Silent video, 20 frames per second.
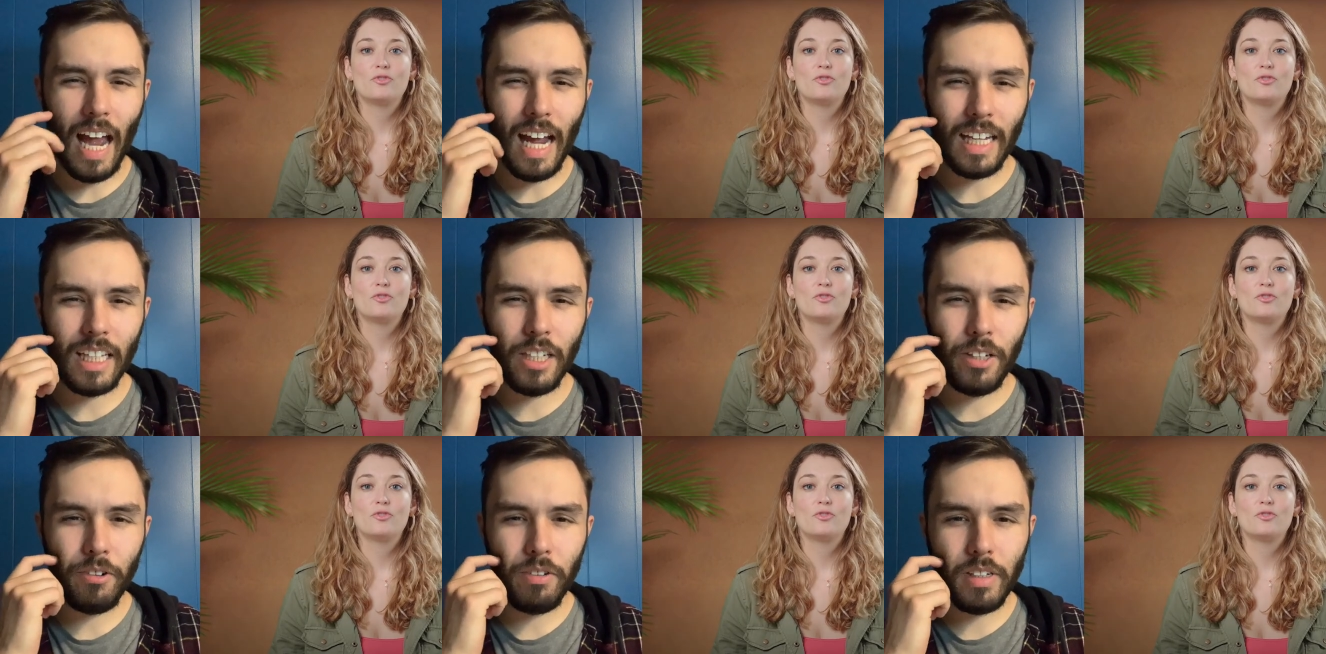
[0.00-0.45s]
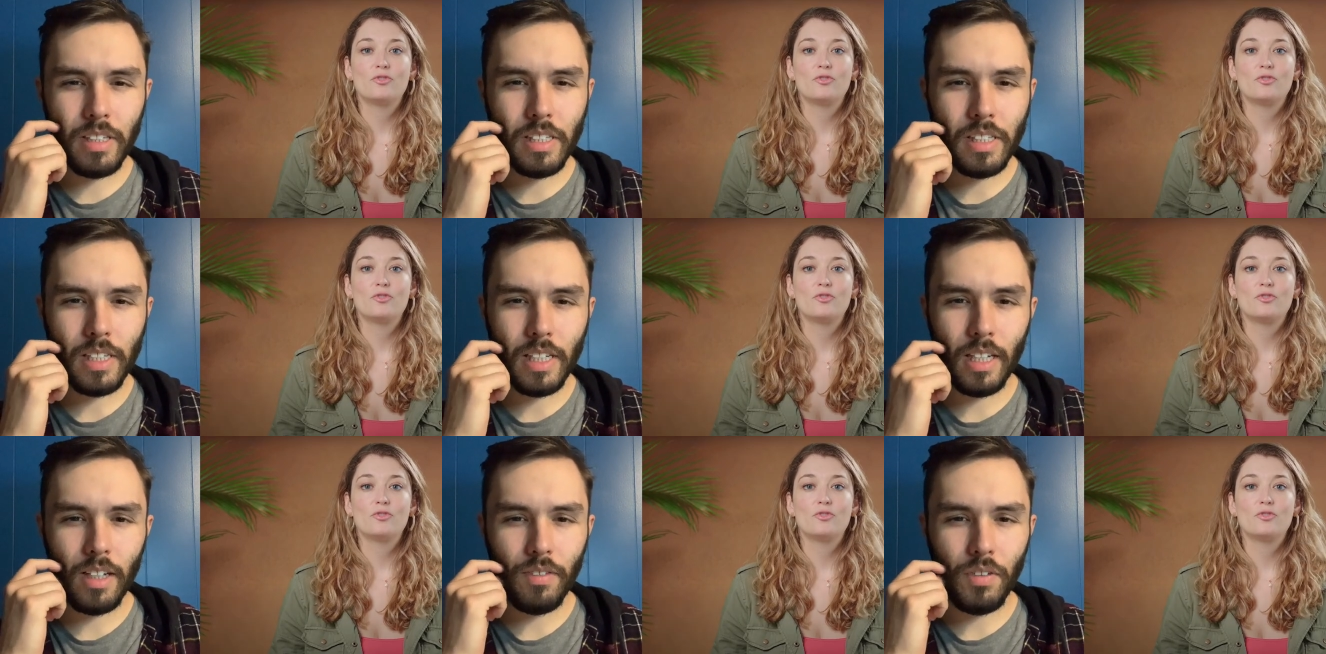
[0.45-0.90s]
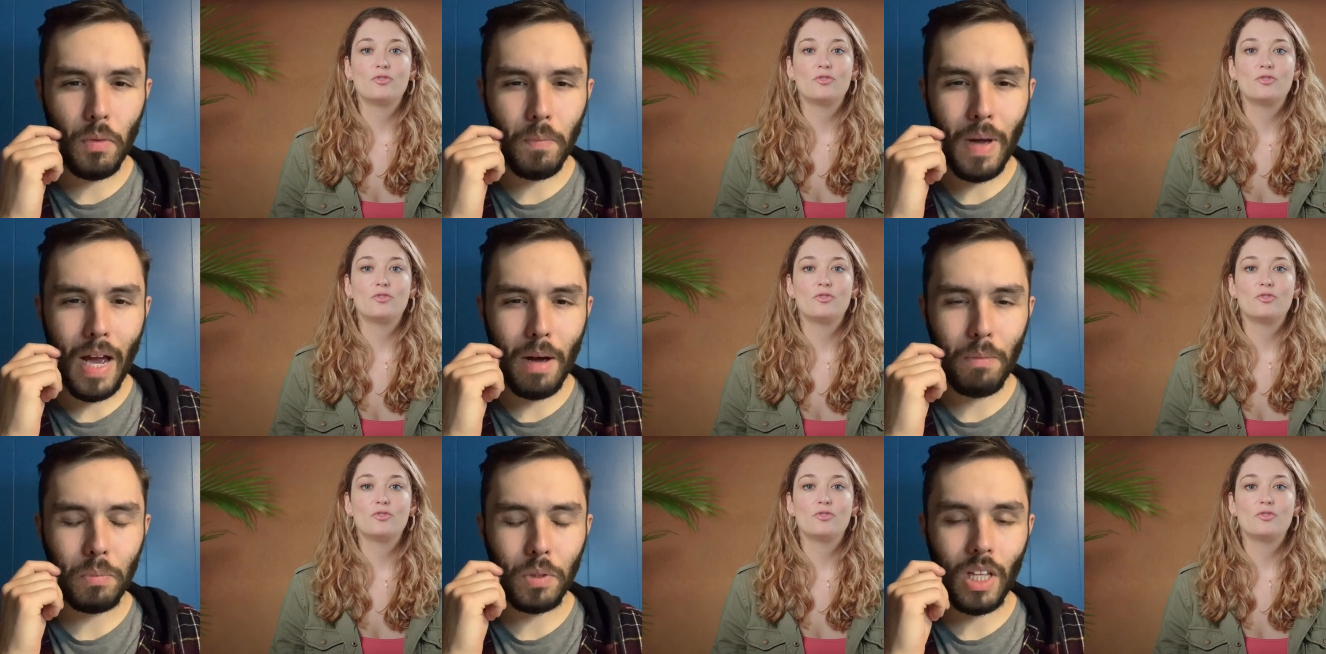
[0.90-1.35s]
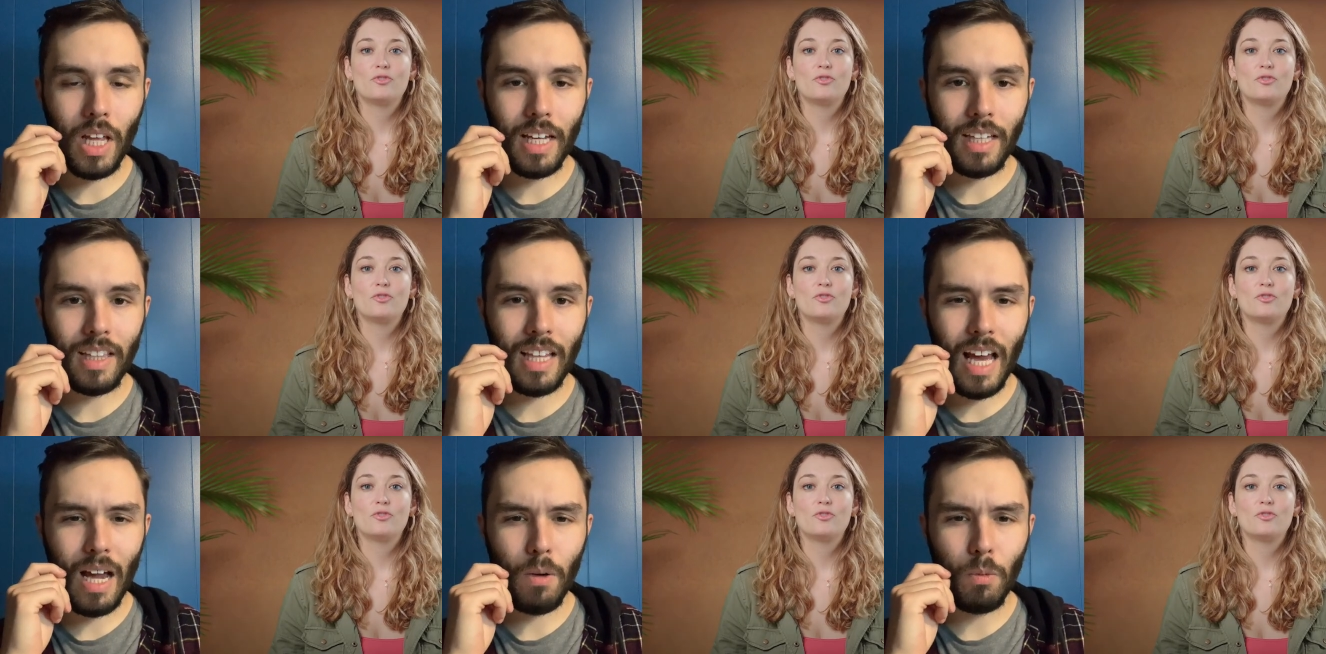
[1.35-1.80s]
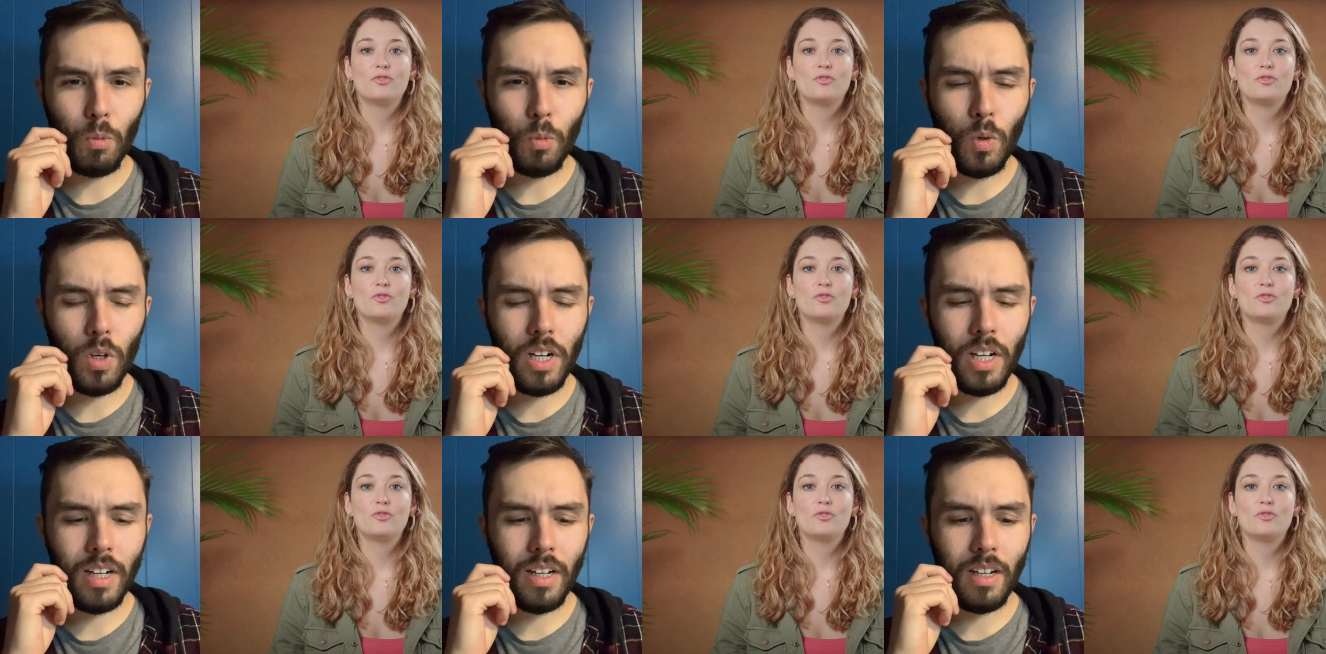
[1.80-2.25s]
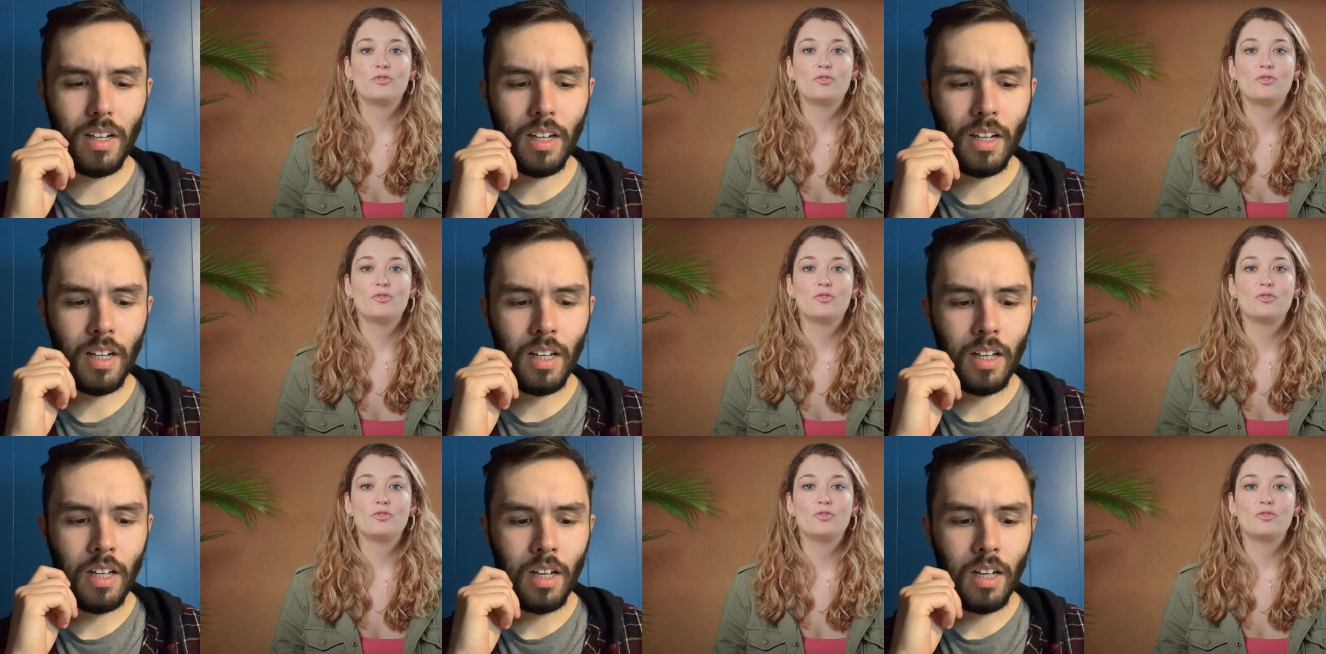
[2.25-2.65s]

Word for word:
Speaker 1: accuracy of a map like that wouldn't